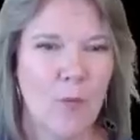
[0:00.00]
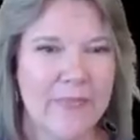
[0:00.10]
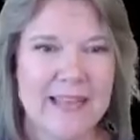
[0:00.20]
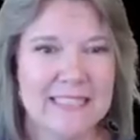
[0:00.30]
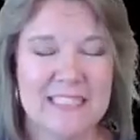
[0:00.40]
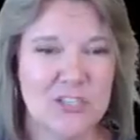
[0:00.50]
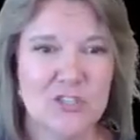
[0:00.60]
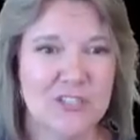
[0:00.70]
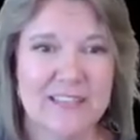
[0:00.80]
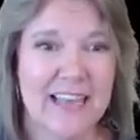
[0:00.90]
one
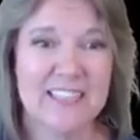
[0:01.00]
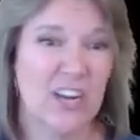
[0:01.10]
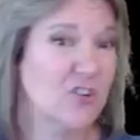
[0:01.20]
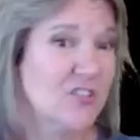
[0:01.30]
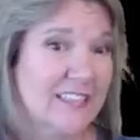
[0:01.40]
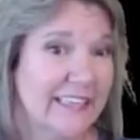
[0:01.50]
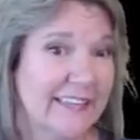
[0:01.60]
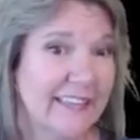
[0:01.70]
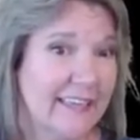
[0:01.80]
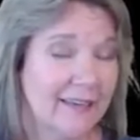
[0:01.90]
that tears
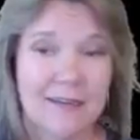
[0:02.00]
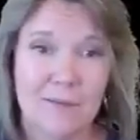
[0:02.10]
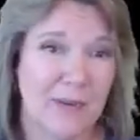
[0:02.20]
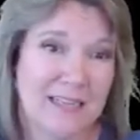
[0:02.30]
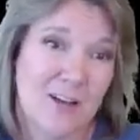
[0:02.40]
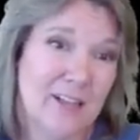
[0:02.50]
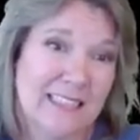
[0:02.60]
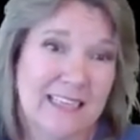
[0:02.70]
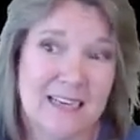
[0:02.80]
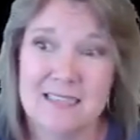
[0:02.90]
cleanly, because all
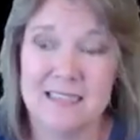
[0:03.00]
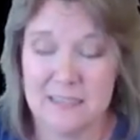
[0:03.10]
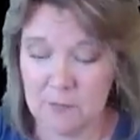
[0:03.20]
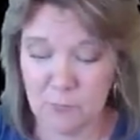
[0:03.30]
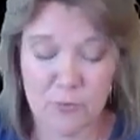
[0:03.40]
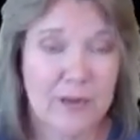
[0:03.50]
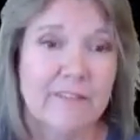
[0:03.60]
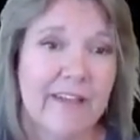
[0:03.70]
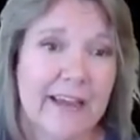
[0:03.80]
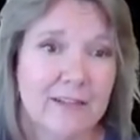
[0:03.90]
it does, the marine
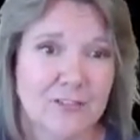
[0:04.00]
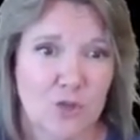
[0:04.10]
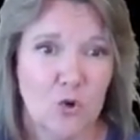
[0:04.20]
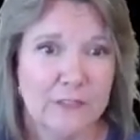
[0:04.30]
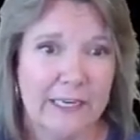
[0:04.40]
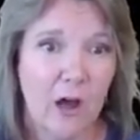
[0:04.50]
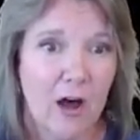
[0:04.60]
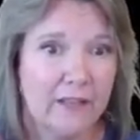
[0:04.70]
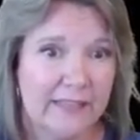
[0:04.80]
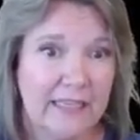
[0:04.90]
vinyl is holding
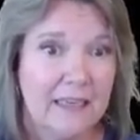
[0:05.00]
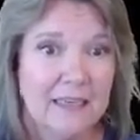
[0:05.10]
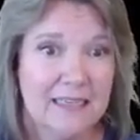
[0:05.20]
all of the